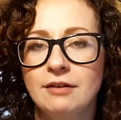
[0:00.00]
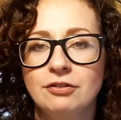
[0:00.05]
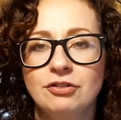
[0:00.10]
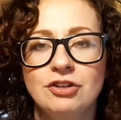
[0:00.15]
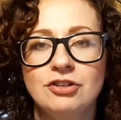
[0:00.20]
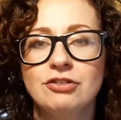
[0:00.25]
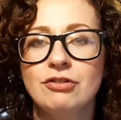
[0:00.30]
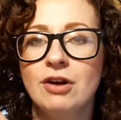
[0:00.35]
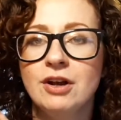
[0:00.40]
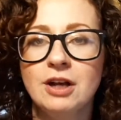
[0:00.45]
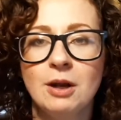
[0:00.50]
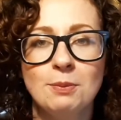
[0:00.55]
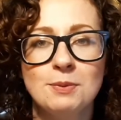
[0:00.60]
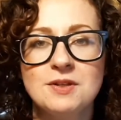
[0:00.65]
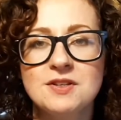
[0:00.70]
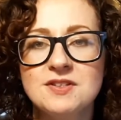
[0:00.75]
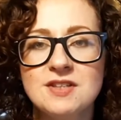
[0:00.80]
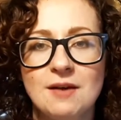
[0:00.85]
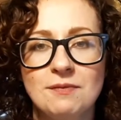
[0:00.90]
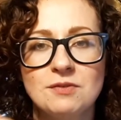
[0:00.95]
She's growing up in
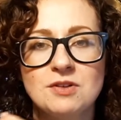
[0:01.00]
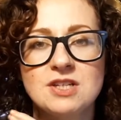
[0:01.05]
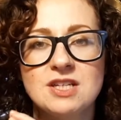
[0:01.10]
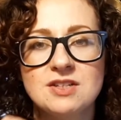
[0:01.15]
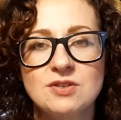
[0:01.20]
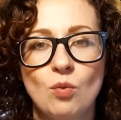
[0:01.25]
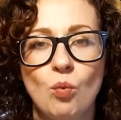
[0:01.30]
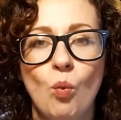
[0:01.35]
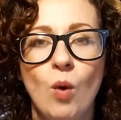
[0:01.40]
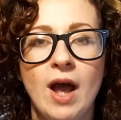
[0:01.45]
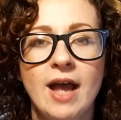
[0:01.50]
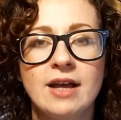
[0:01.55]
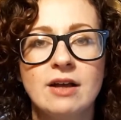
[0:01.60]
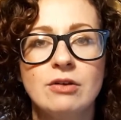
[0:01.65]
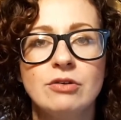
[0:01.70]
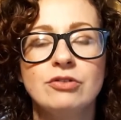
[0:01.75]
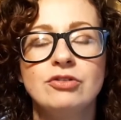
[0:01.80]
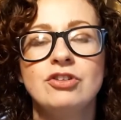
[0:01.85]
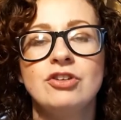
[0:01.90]
the 70s in Wales.